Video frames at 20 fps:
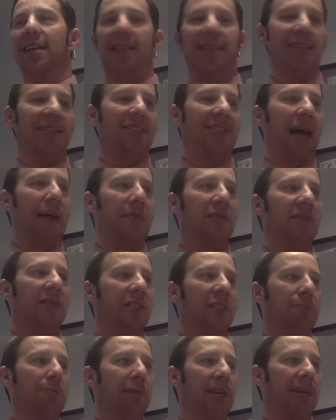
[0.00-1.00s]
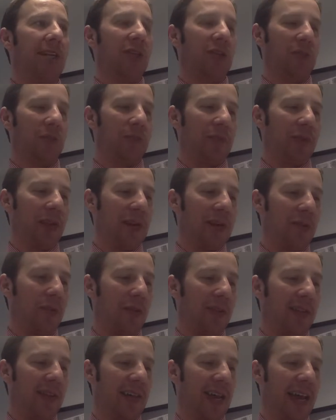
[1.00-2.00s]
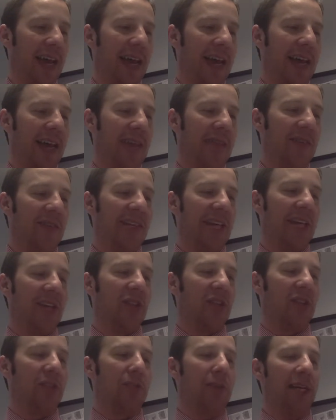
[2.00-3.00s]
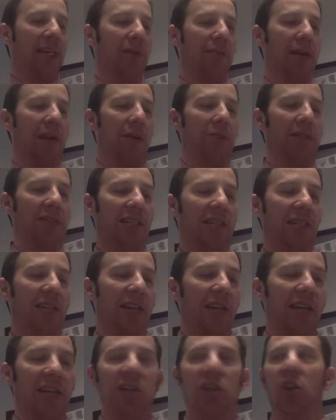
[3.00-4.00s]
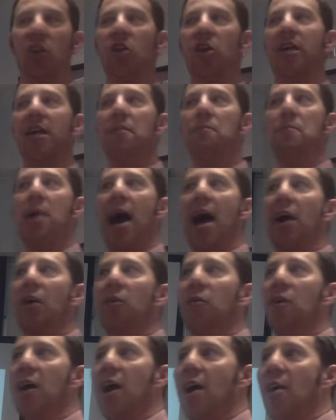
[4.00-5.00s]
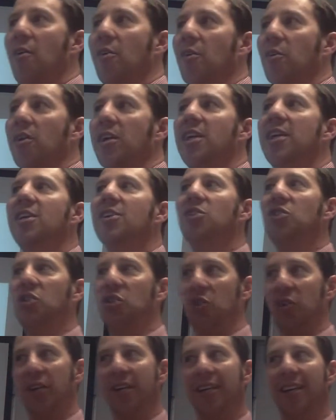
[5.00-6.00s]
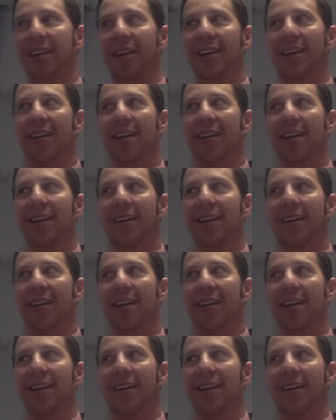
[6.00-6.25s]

this type of a speech, with a invitational speak, to be able to look at background or history?